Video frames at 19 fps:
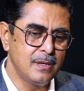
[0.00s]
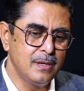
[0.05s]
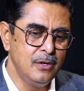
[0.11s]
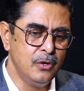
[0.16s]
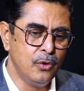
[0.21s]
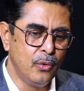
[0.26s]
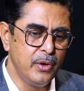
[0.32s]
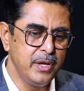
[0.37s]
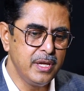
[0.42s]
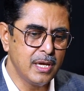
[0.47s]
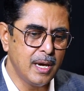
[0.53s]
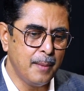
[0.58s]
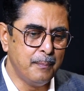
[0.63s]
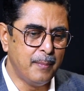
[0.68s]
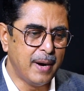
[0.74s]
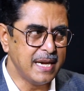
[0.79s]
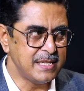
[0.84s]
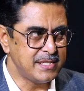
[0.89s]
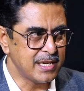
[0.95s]
knowing a
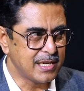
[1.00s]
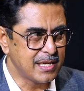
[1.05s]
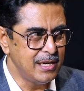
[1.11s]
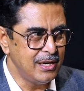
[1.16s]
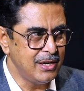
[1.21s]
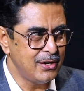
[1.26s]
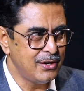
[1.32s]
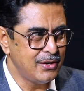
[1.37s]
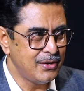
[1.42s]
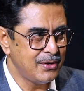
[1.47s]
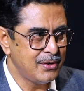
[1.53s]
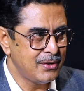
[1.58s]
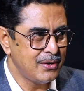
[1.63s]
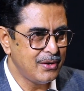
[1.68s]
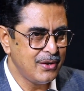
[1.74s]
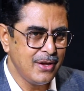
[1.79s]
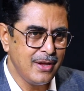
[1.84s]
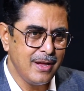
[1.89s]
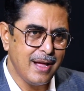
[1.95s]
bicycle
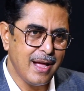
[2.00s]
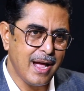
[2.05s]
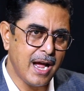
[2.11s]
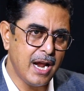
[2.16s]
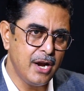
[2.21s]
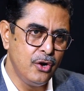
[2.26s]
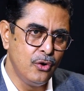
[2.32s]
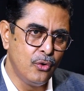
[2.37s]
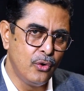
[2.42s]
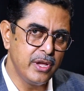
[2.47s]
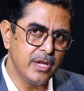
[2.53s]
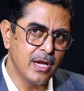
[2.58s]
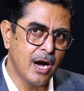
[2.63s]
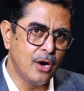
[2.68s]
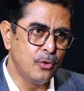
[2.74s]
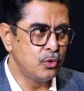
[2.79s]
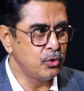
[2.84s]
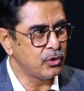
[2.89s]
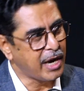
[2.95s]
and knowing
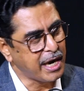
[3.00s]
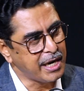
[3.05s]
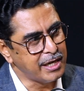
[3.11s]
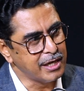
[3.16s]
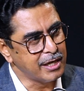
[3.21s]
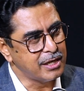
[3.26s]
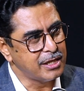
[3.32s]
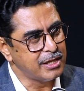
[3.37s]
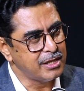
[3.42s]
how to ride it.